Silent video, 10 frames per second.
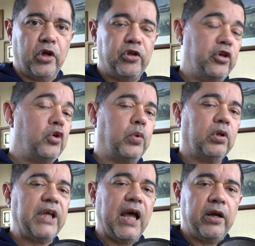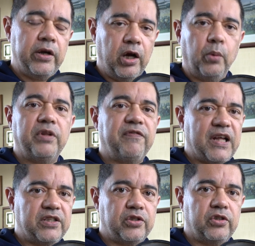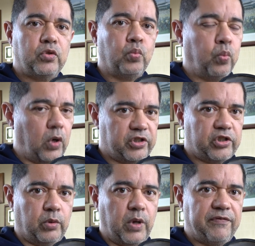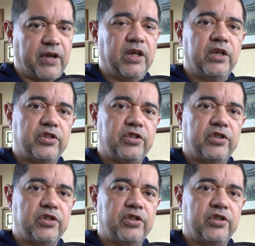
you will get no advantage whatsoever